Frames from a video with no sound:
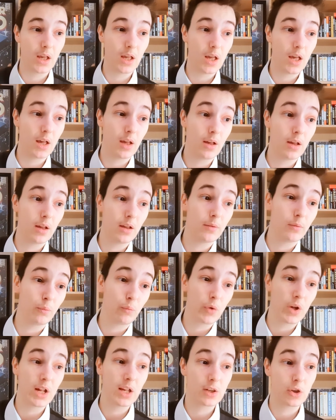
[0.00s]
uh,
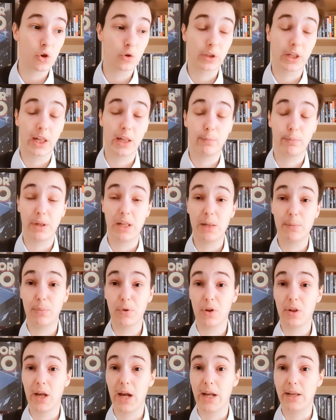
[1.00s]
weird looking
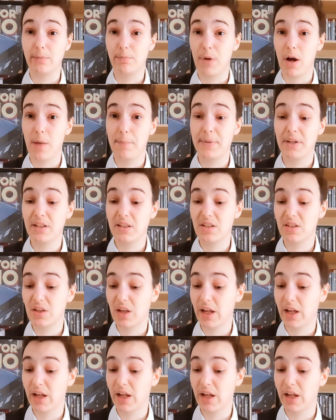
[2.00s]
people and puppets.